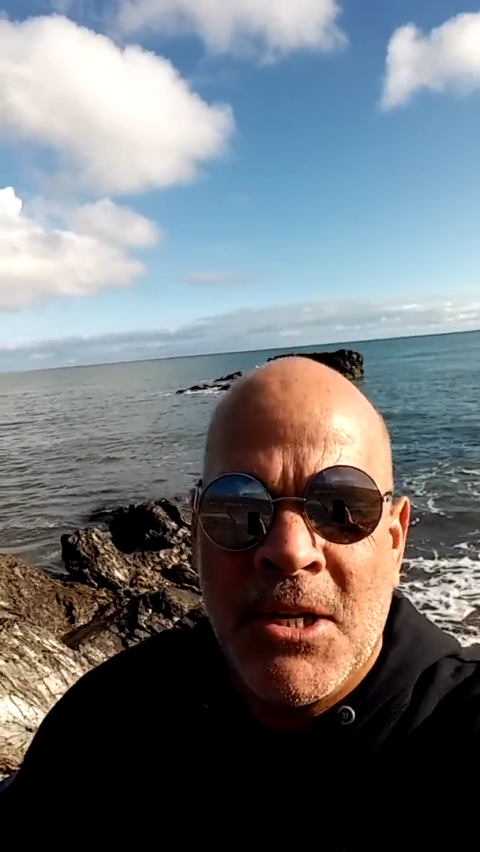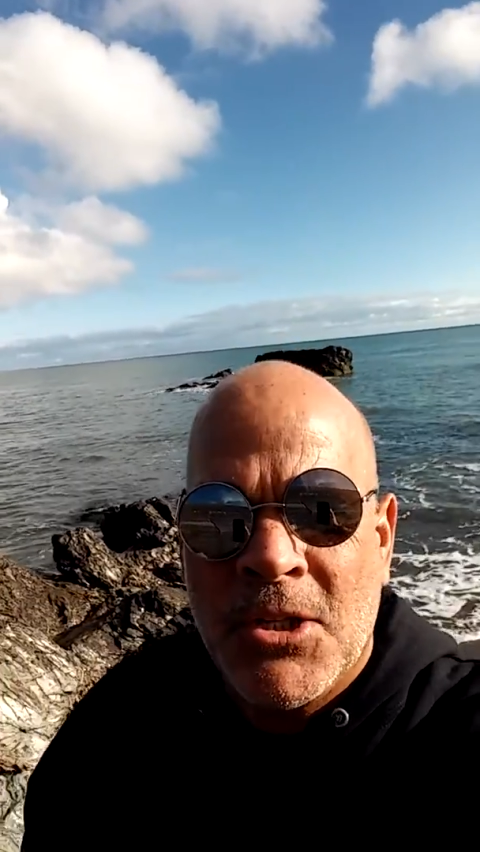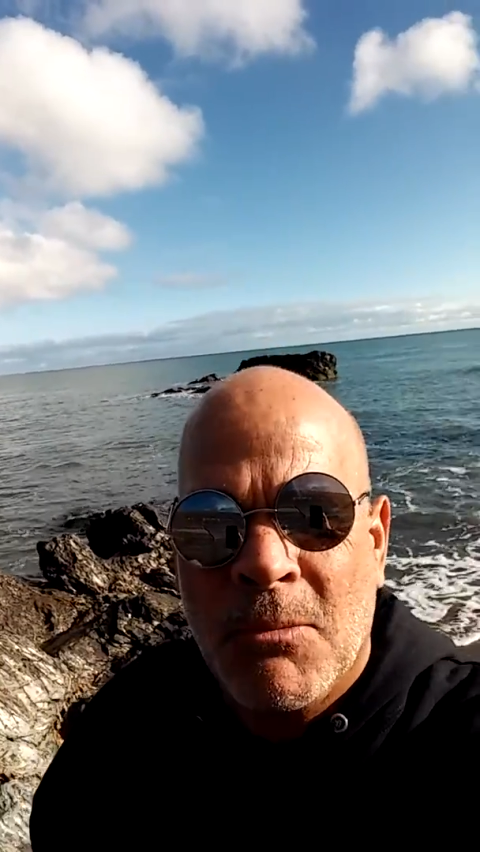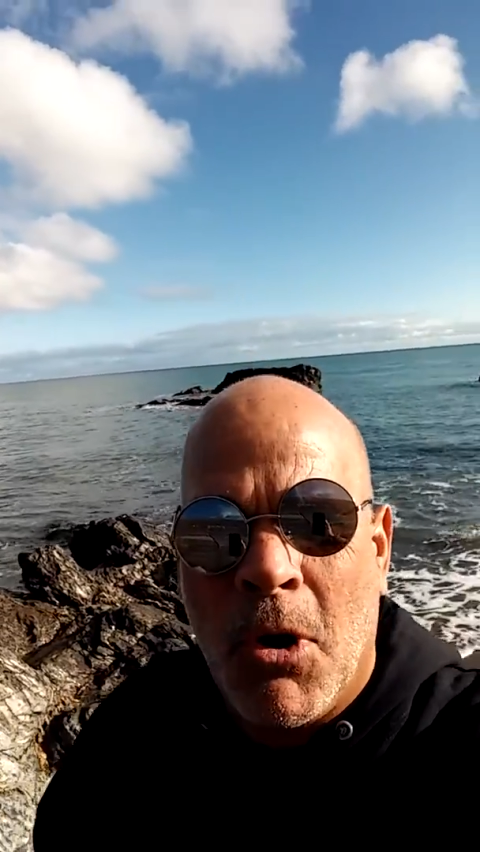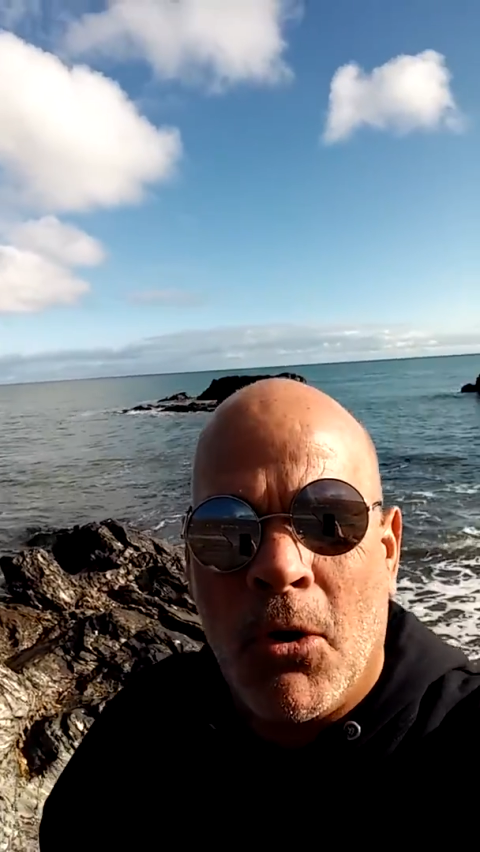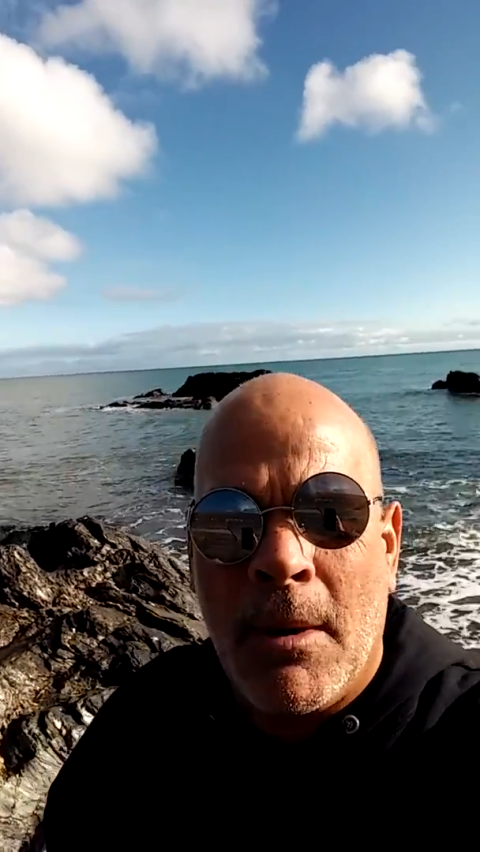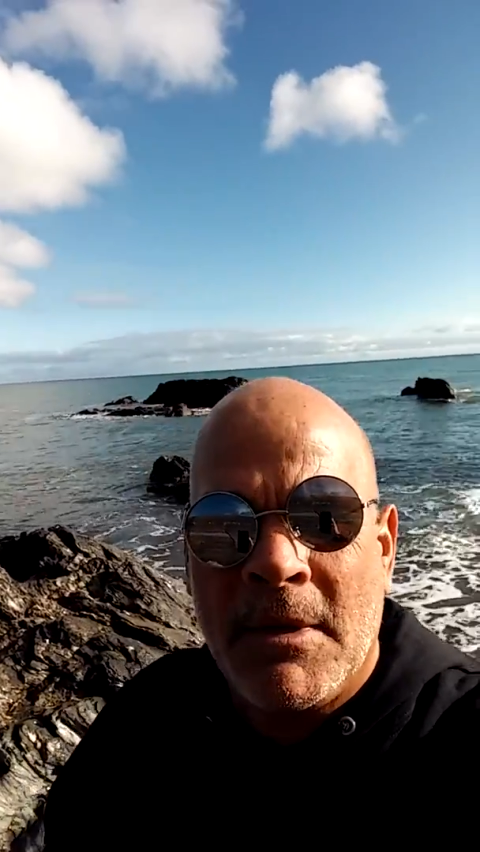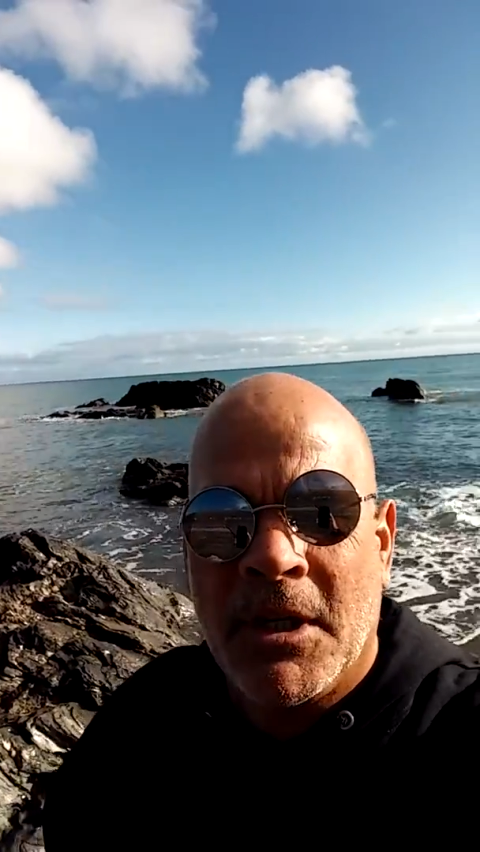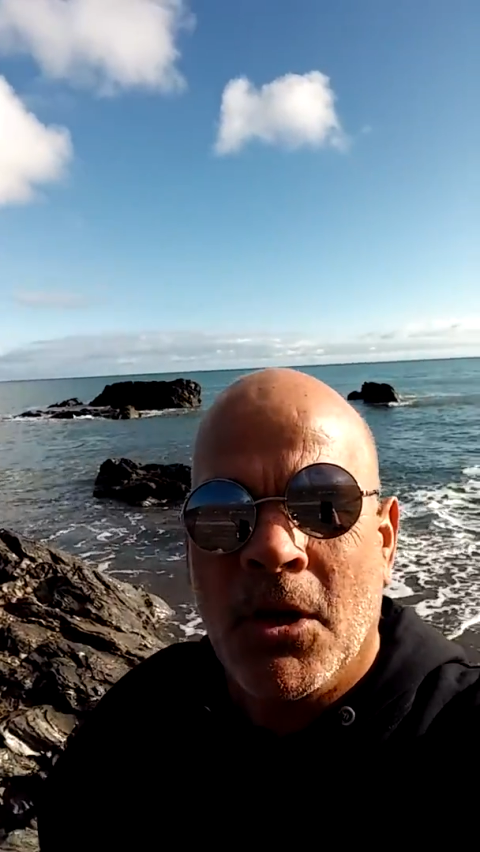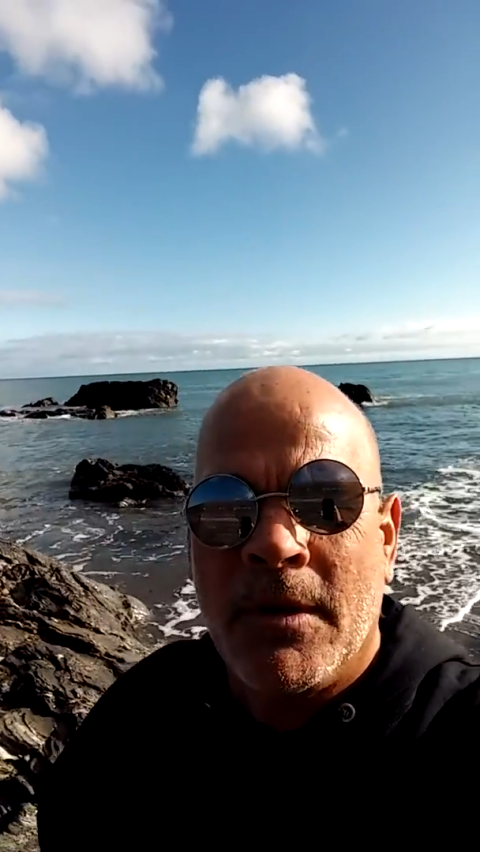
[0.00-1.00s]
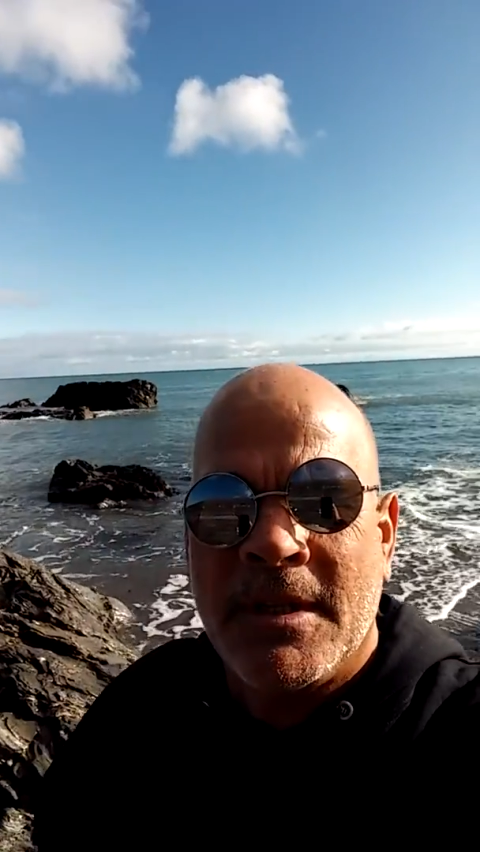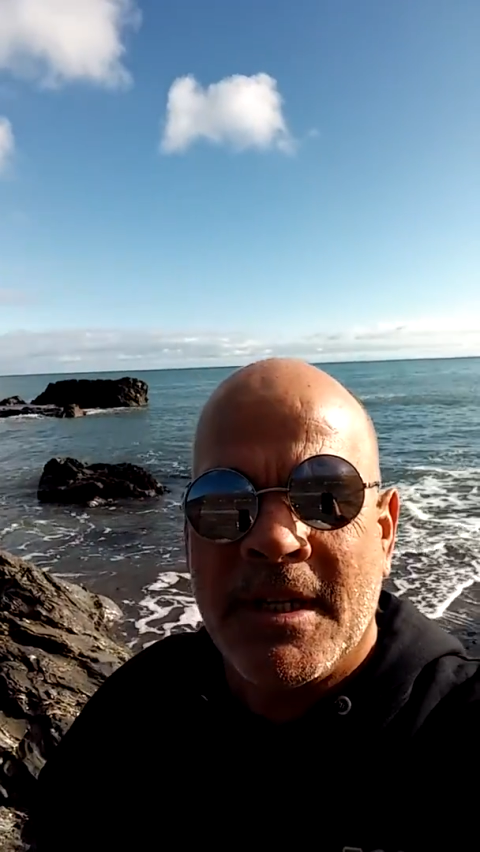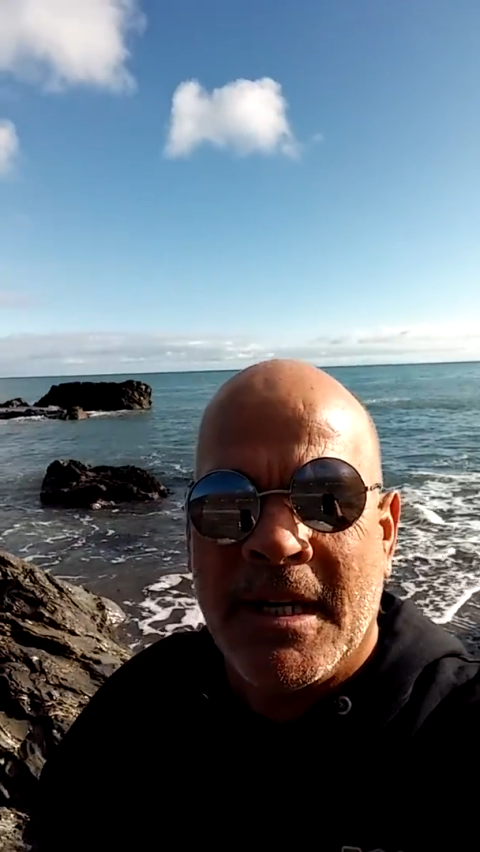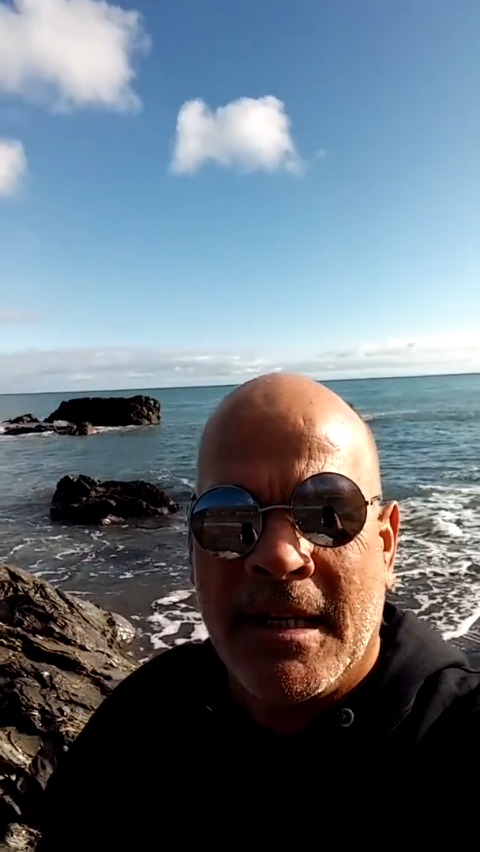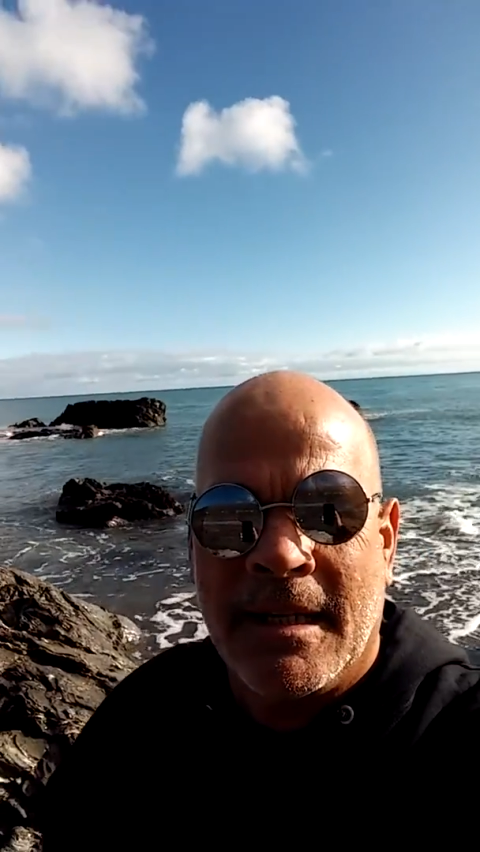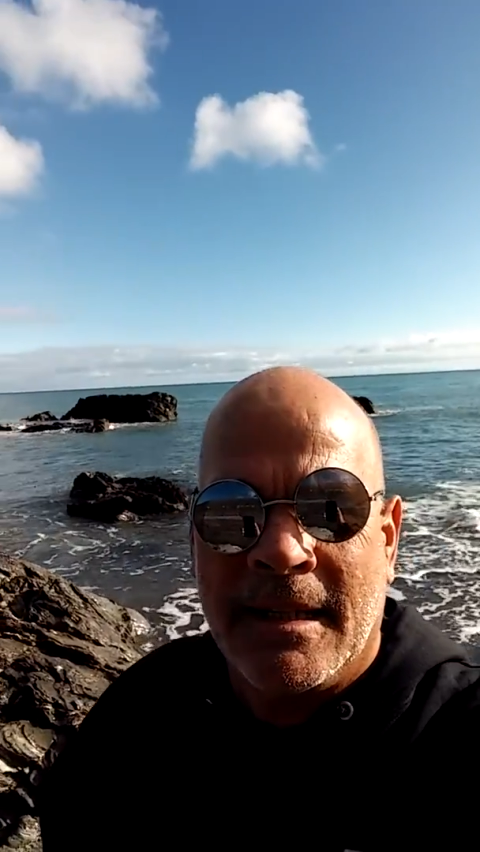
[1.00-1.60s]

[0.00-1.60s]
Tomorrow I'm going to go and